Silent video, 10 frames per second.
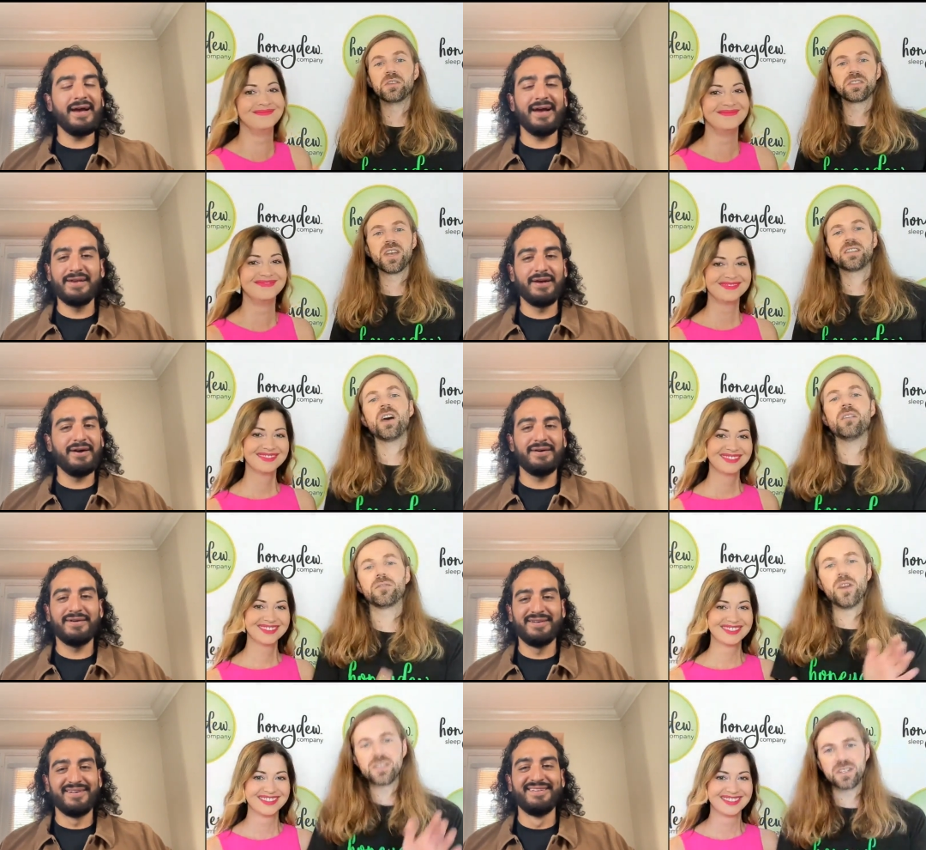Speaker 1: it's like tough
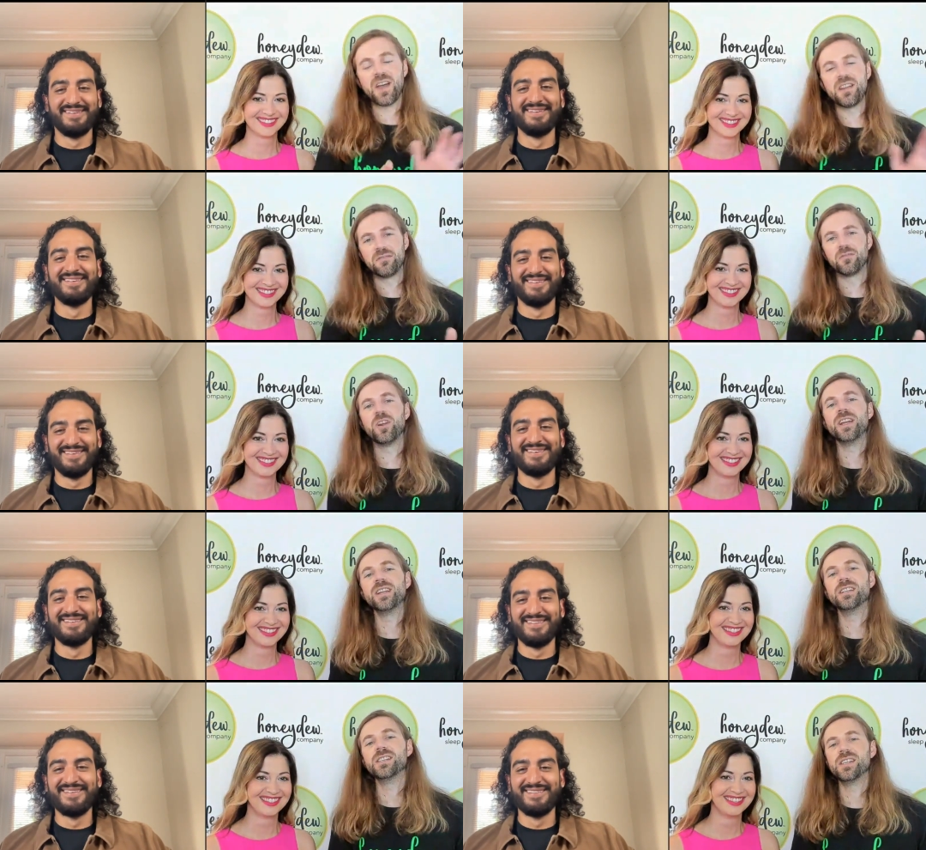for us to kind of rein
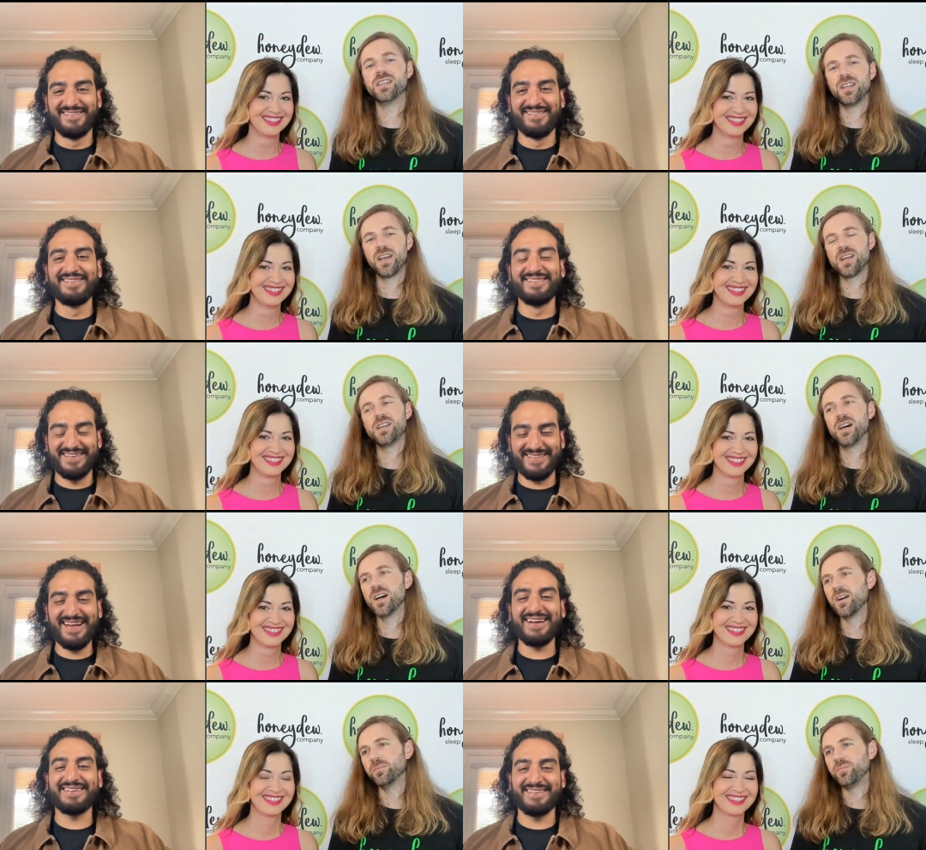it in and i uh, exactly.
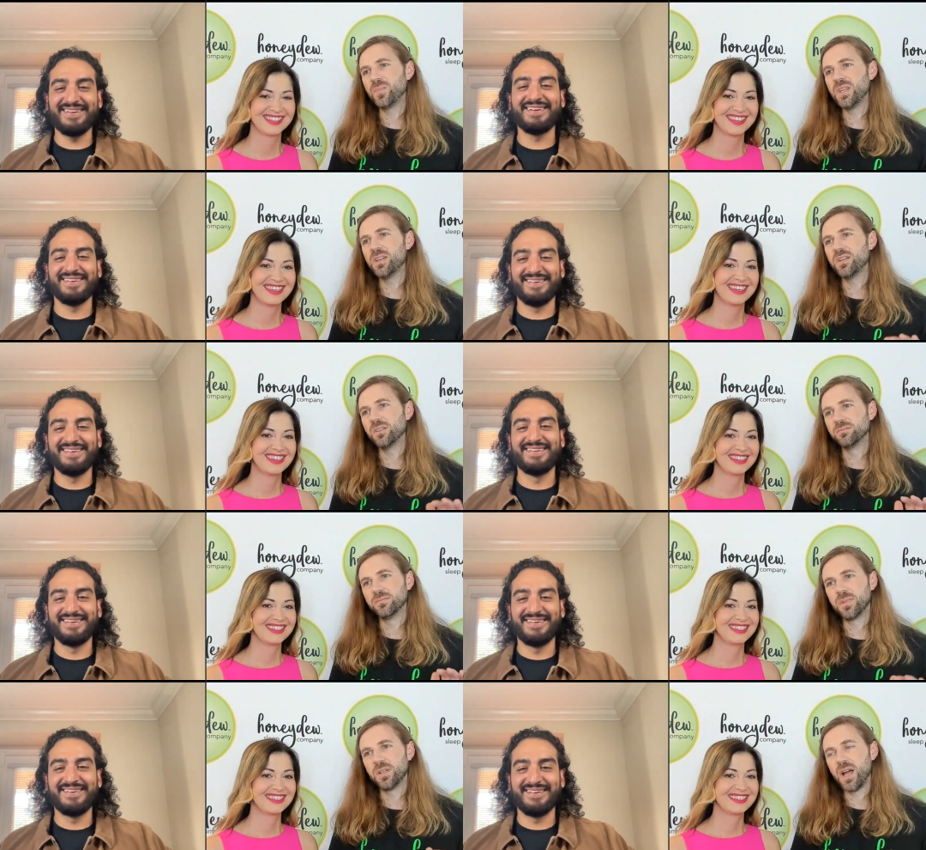uh, you know
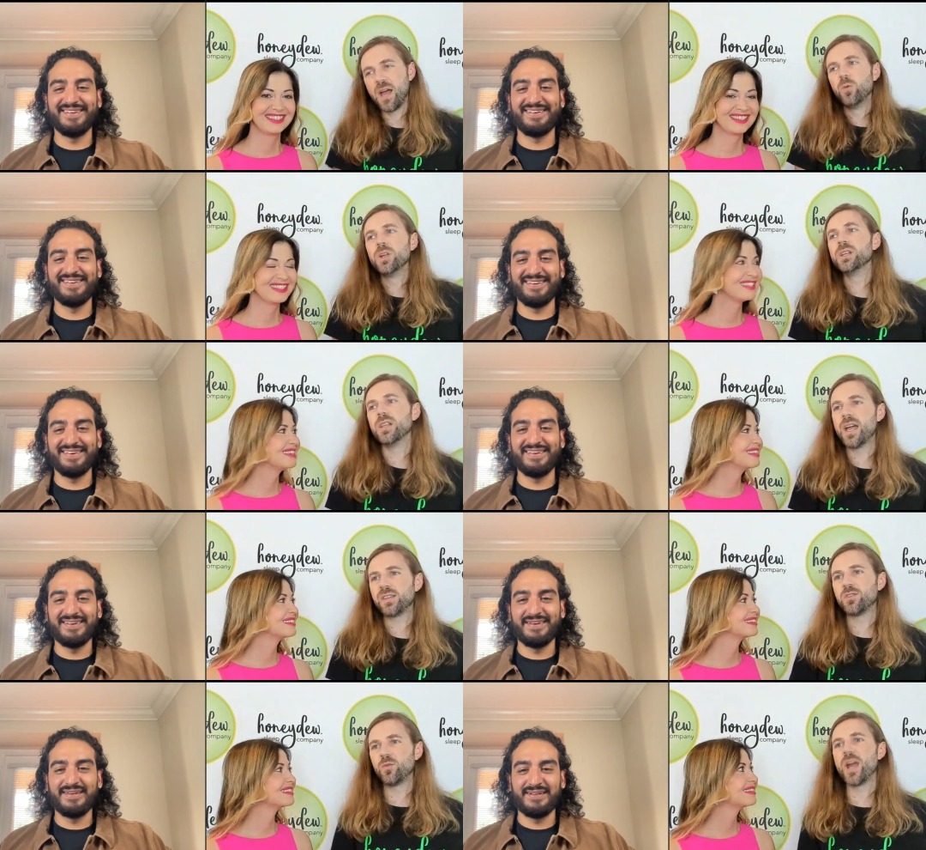i really like the
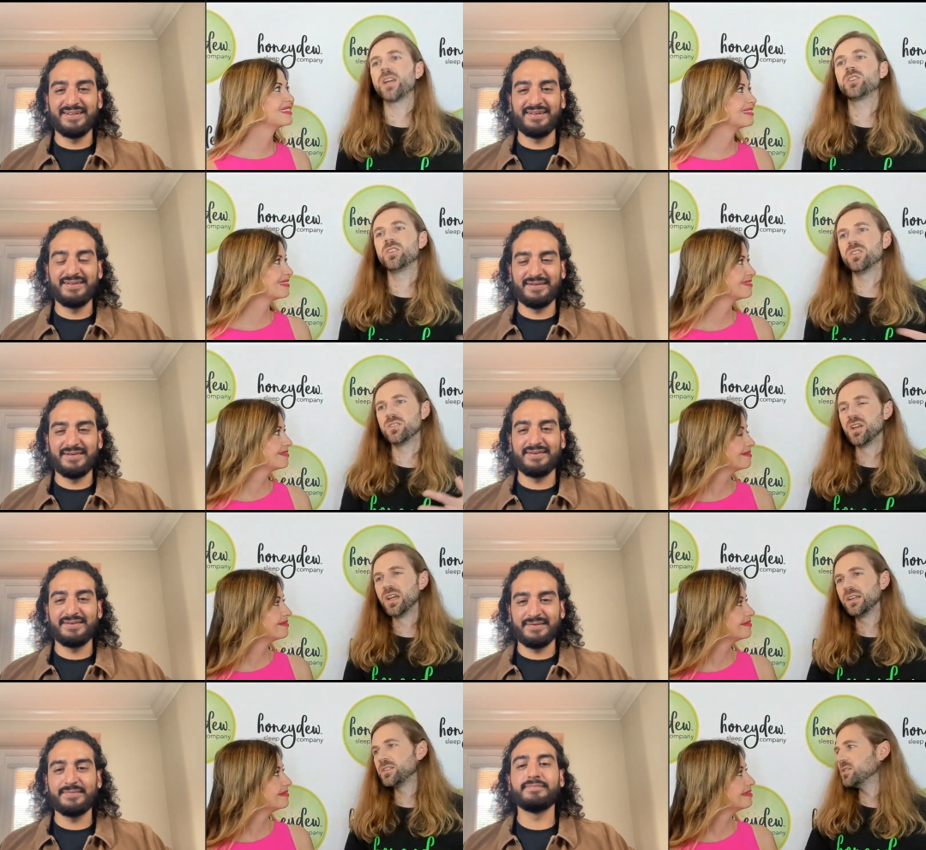direction
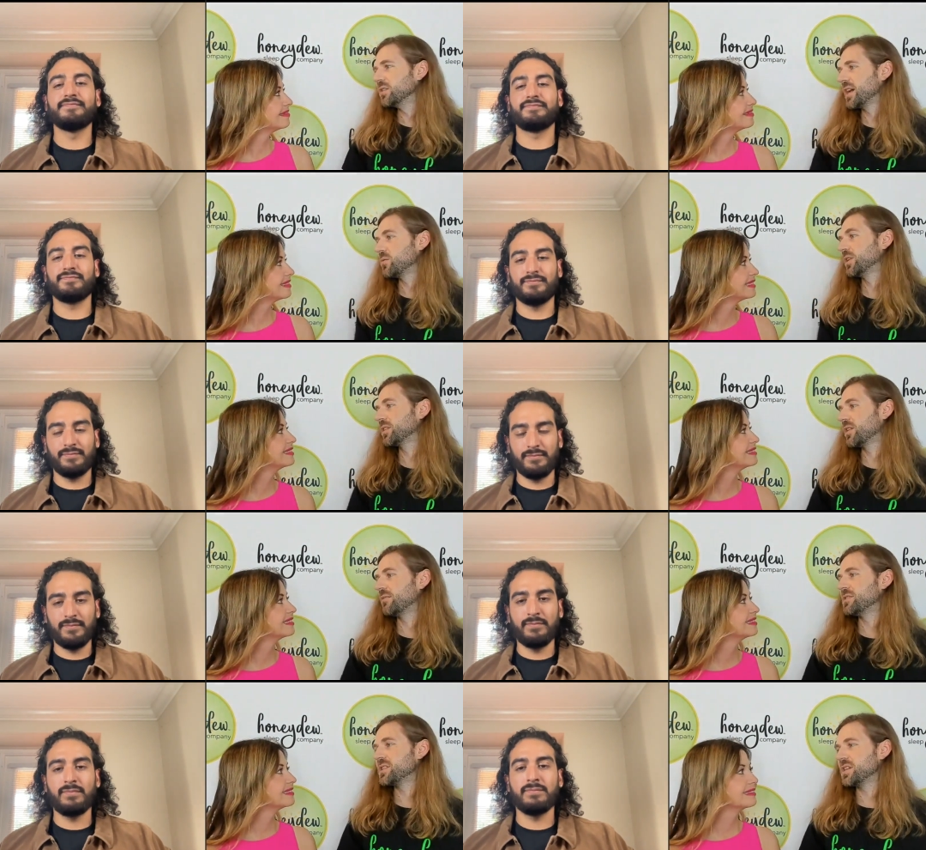to like where the
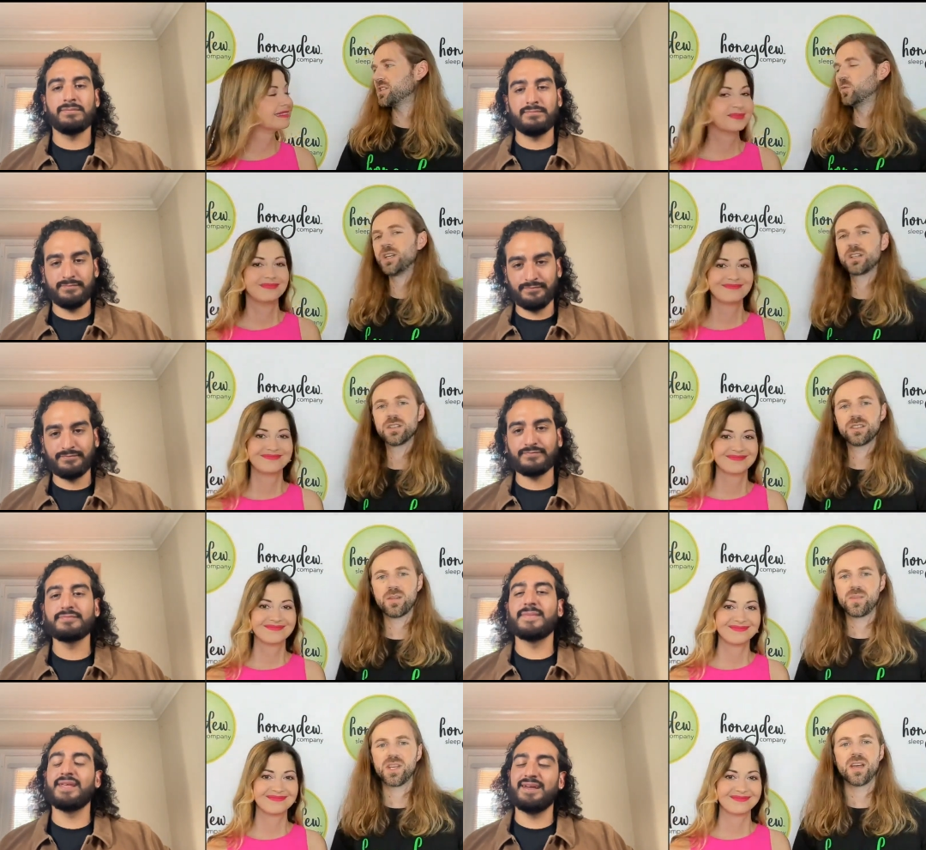conversation went because
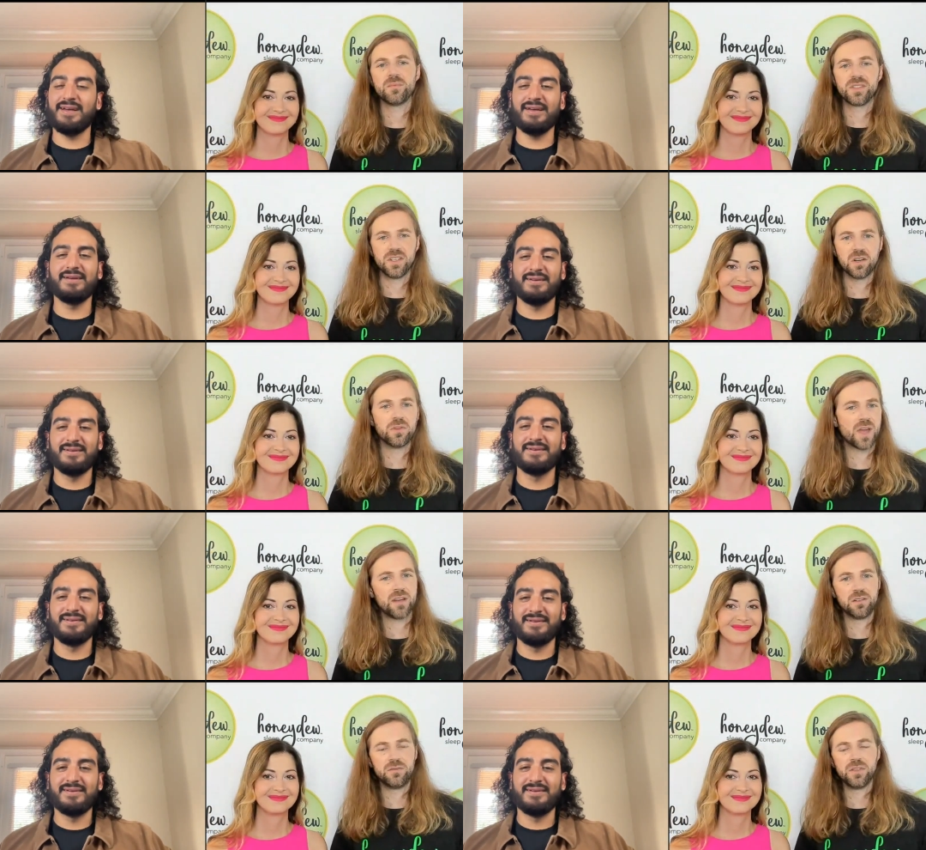sometimes yeah. you know we've had
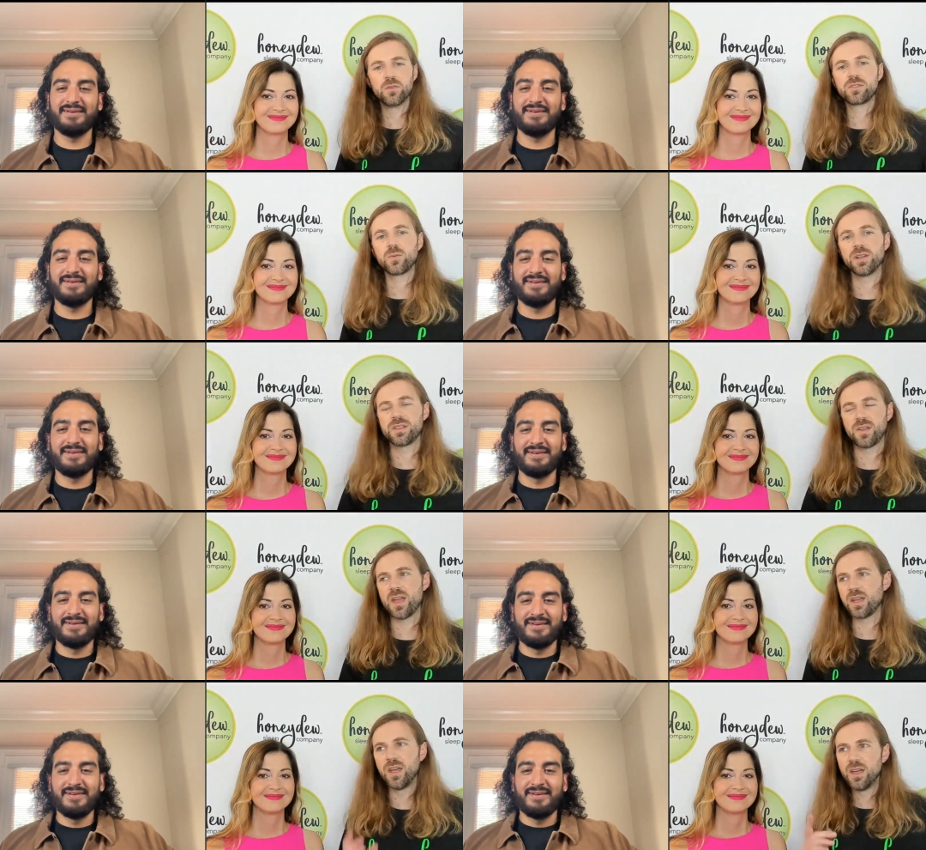interviewers where it's
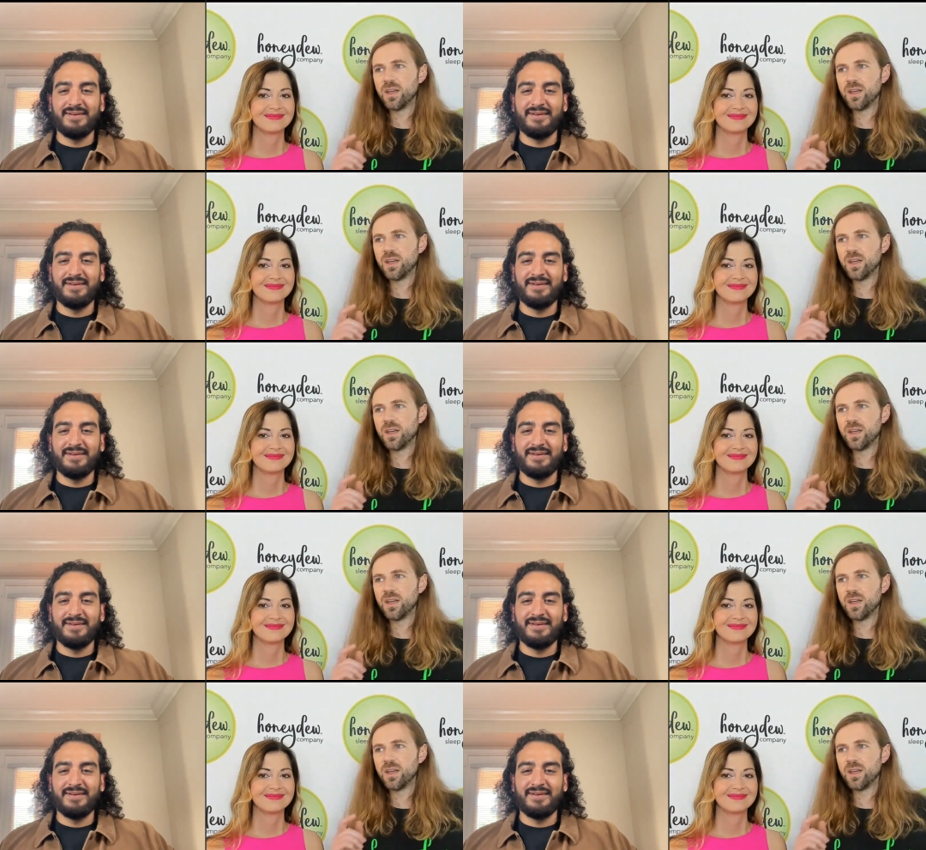like